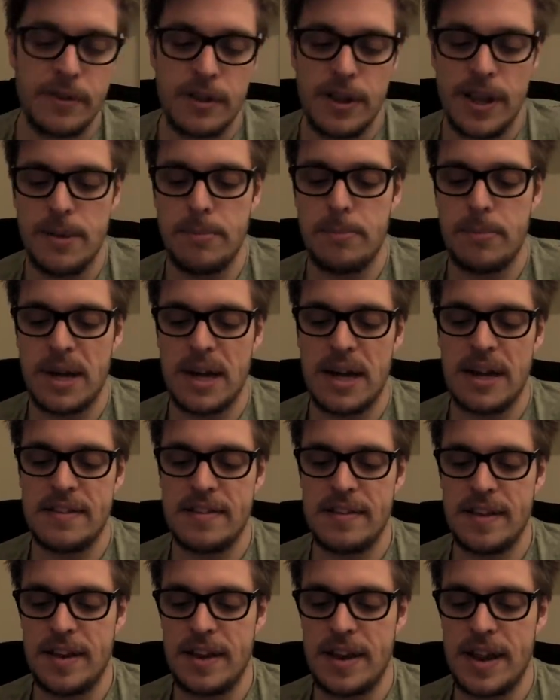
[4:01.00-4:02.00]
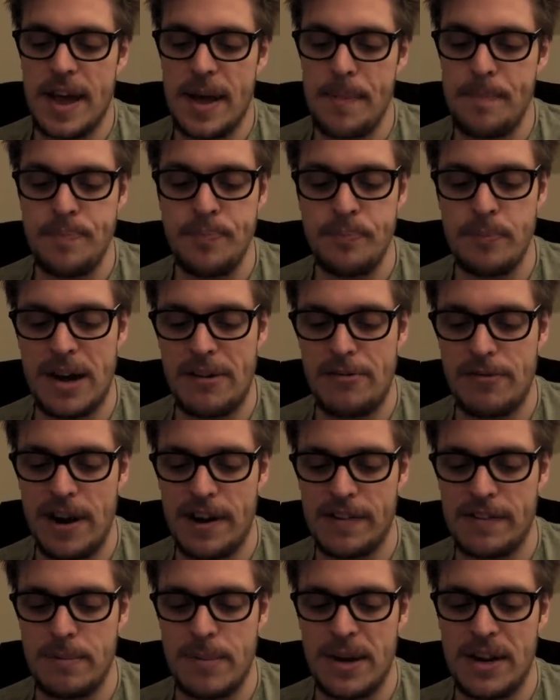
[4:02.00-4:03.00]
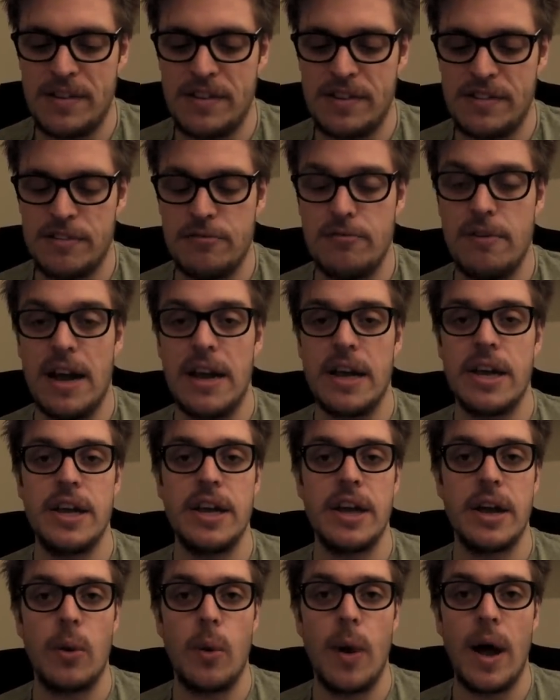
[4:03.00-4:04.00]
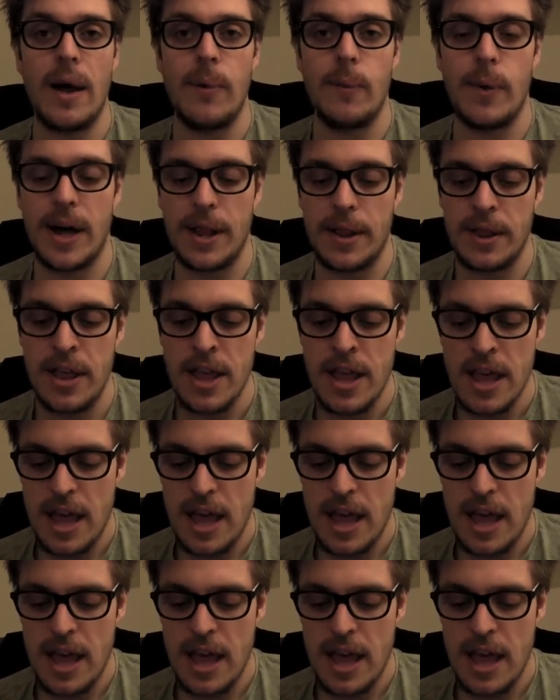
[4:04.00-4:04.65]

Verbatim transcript: Clint Barton. Um, Matt Fraction manages to write her quite well